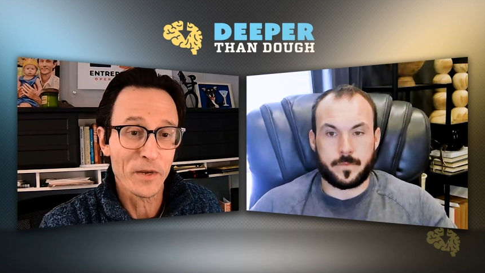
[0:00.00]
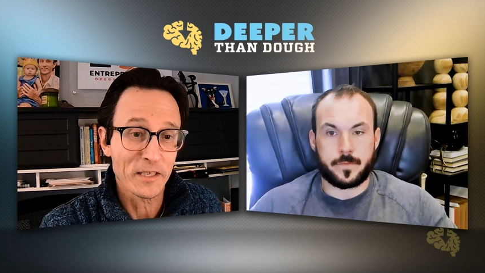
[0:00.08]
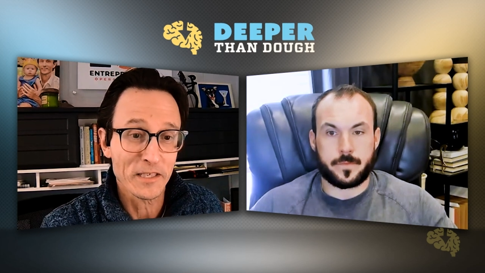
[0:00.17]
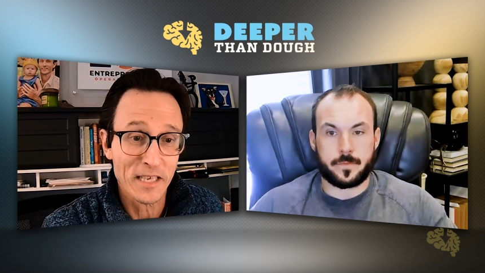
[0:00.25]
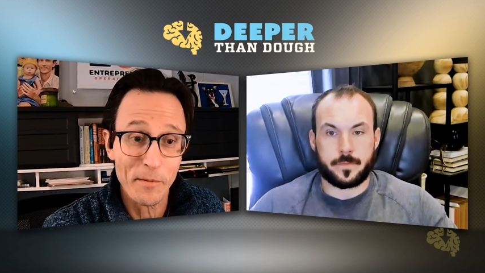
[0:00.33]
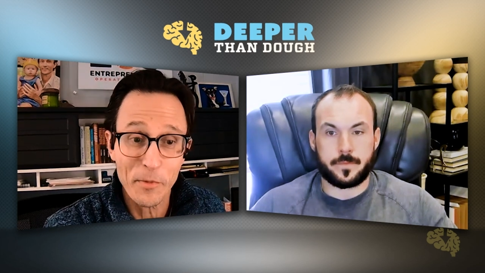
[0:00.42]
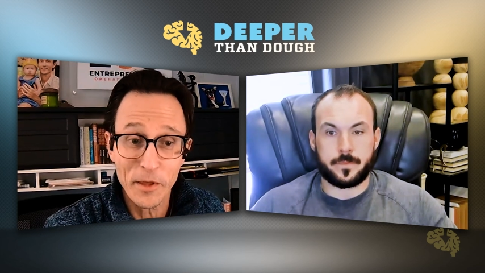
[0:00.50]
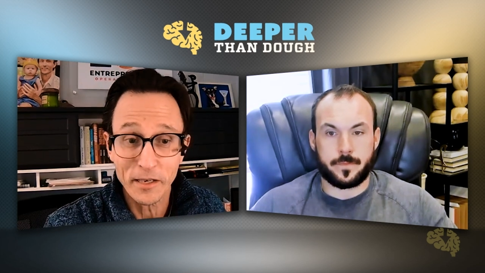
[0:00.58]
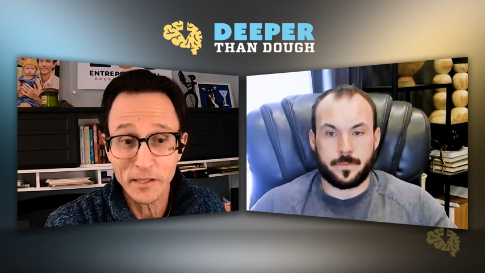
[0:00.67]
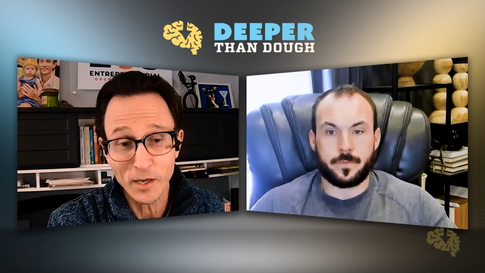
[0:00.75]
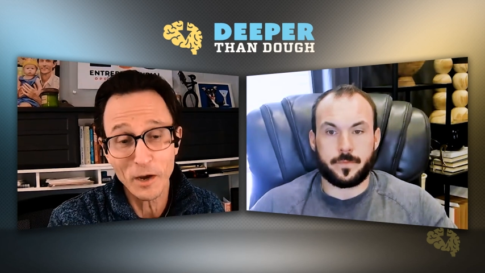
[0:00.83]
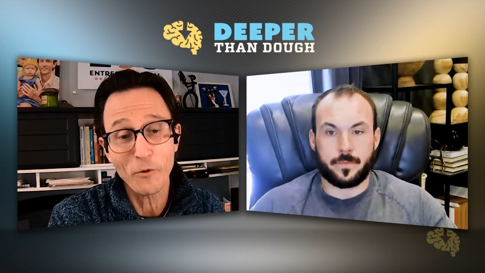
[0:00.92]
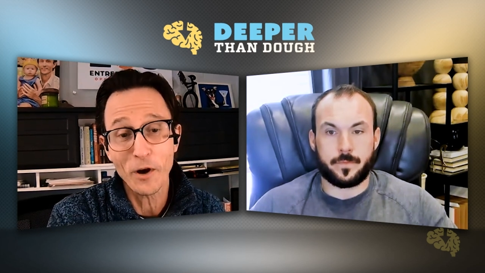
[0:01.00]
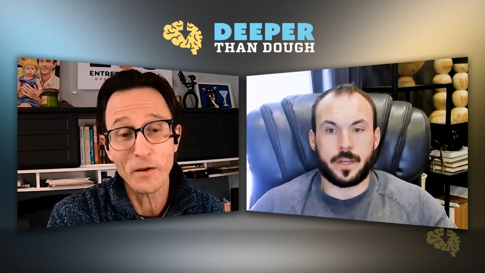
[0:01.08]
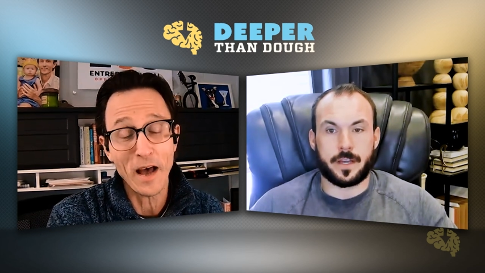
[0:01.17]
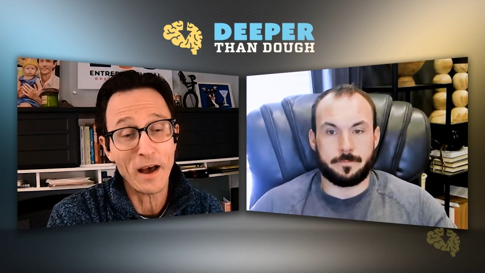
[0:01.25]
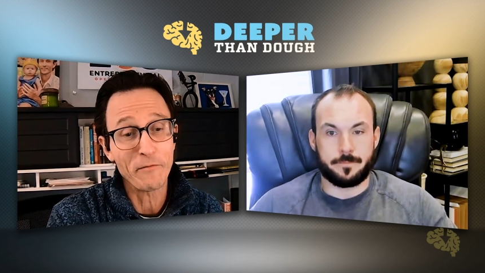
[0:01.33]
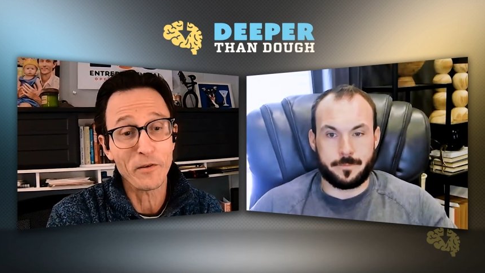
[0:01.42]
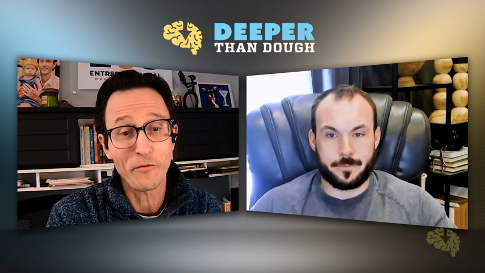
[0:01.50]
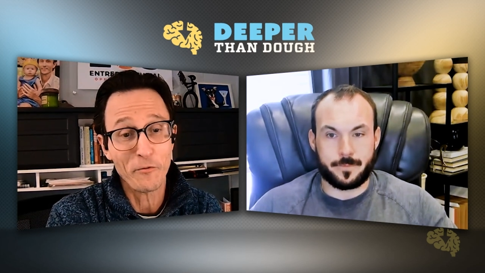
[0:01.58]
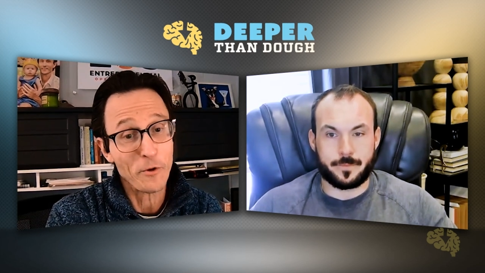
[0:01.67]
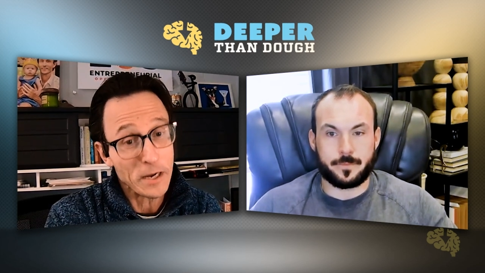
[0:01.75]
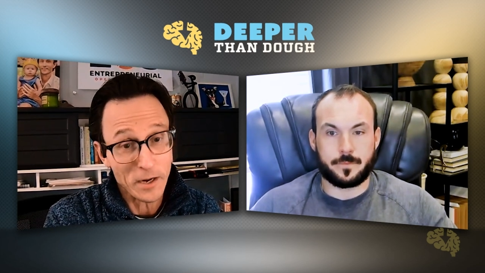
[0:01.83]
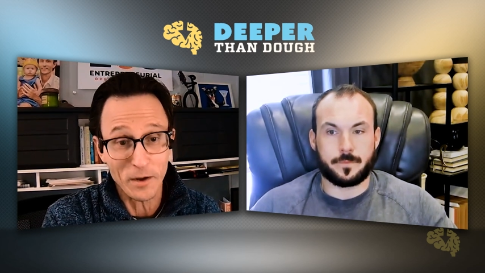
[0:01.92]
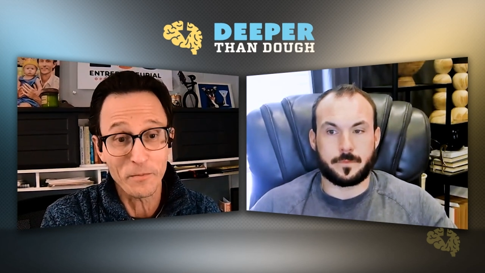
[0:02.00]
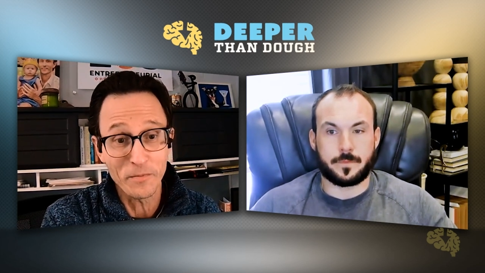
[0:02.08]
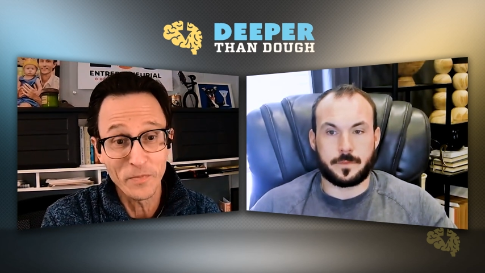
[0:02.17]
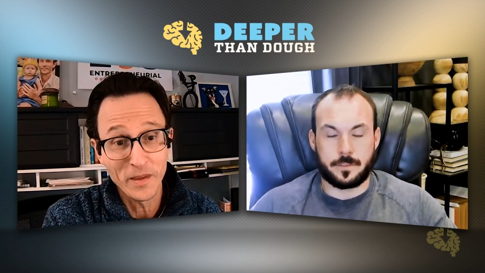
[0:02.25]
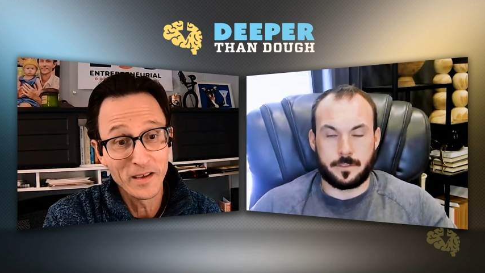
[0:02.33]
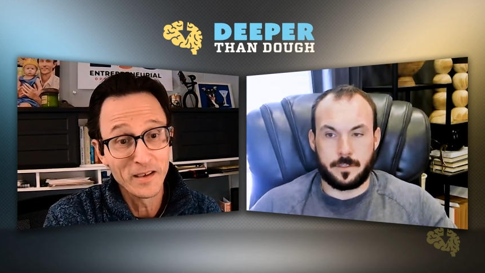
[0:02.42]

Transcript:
Speaker 1: mean the same thing. So I want to have the freedom